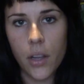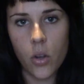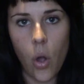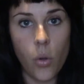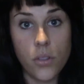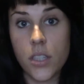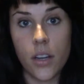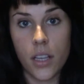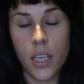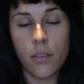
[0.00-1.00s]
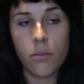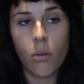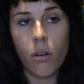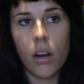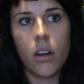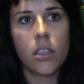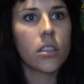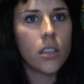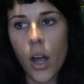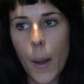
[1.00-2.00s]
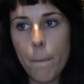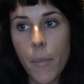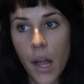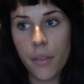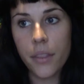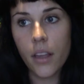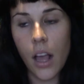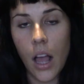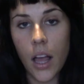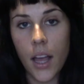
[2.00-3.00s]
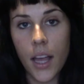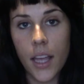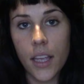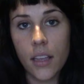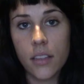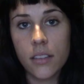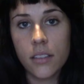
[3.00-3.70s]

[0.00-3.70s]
Cold turkey for a month. I